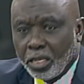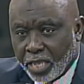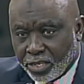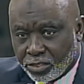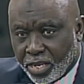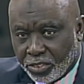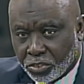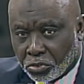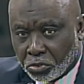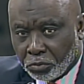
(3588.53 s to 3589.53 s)
Yes, that
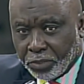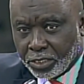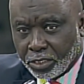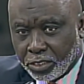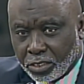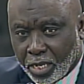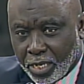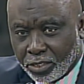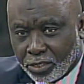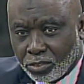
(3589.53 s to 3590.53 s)
is true, because
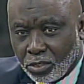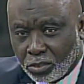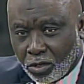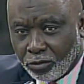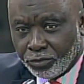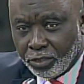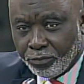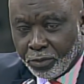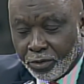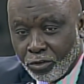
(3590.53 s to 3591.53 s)
as a result of the
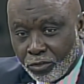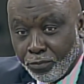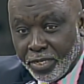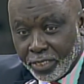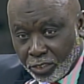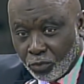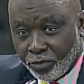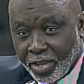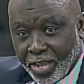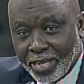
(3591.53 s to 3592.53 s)
previous meetings
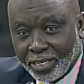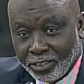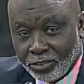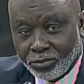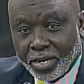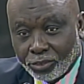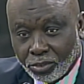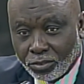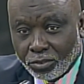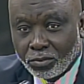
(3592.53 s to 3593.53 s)
we've had and
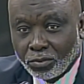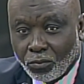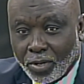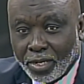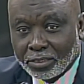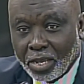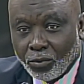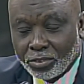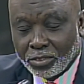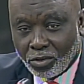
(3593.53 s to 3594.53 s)
interactions whilst I
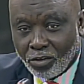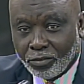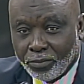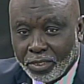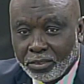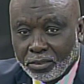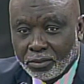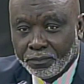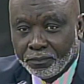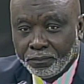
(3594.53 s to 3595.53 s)
was in government,
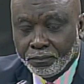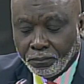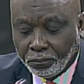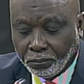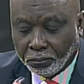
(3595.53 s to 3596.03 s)
we felt